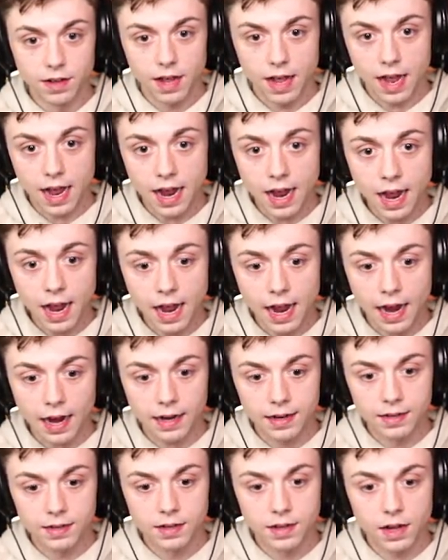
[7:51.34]
Ah!
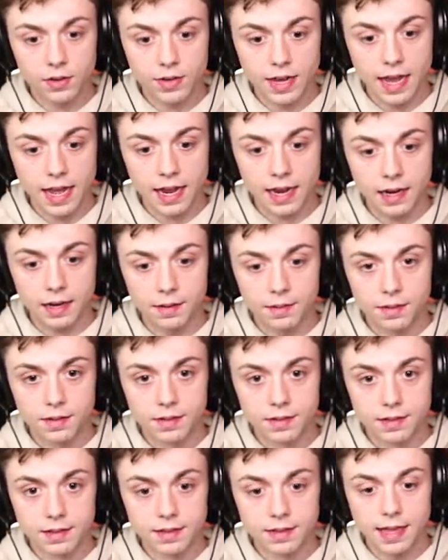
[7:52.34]
Okay.
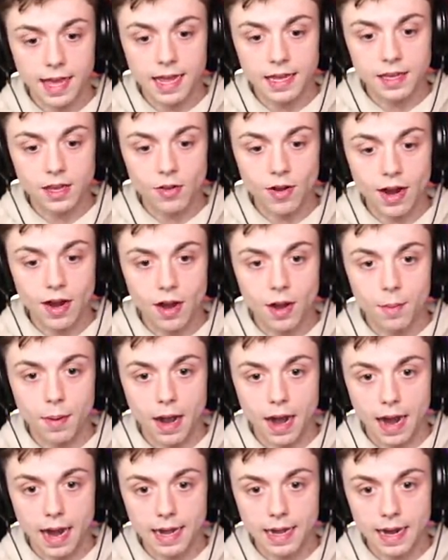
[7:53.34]
Thank you,
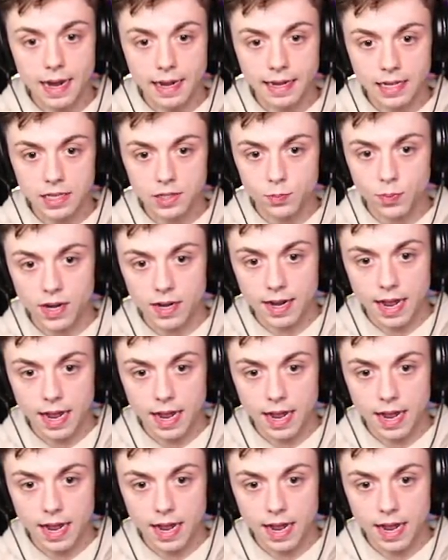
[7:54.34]
Herobrine. I can sprint